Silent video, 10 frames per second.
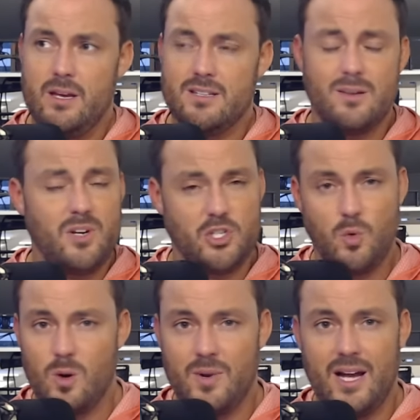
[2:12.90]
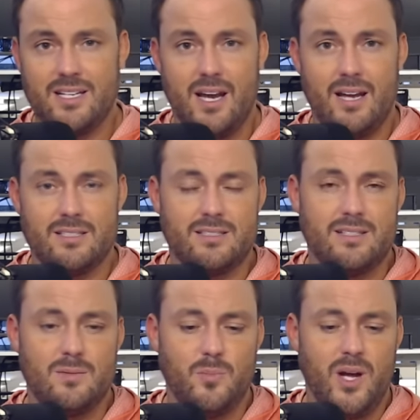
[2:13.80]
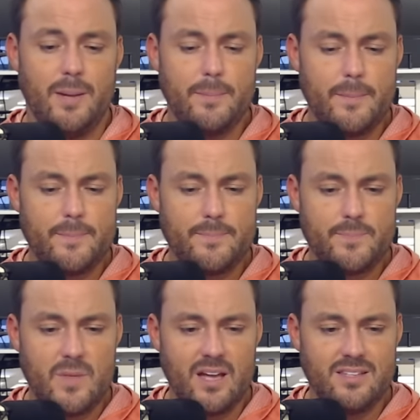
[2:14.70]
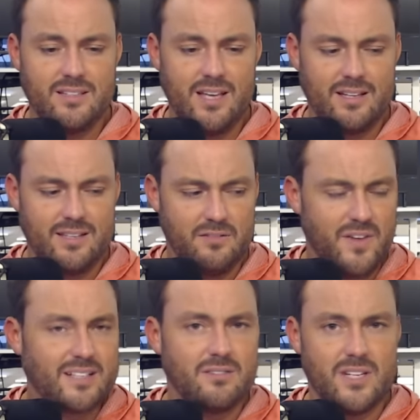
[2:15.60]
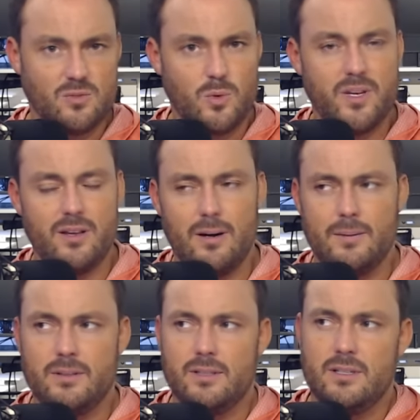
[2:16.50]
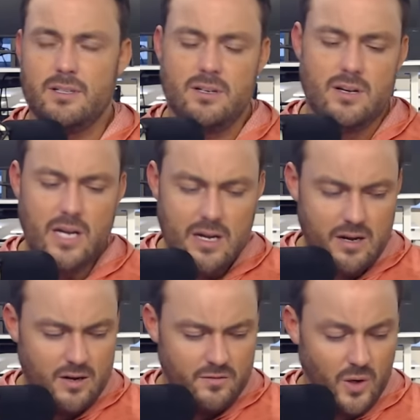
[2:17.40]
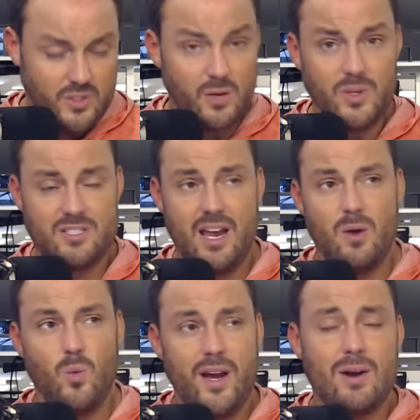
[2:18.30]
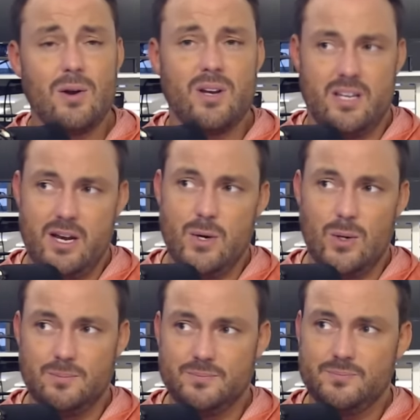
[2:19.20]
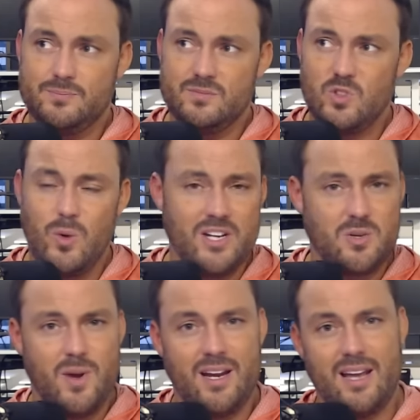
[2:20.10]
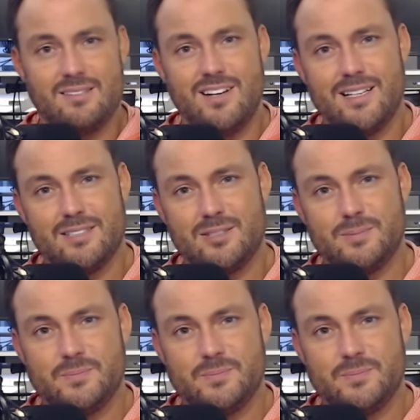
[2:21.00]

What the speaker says: It's going to be a shorter podcast, but I think that the effectiveness will be there. Folks, it was a weird year for Razorback athletics.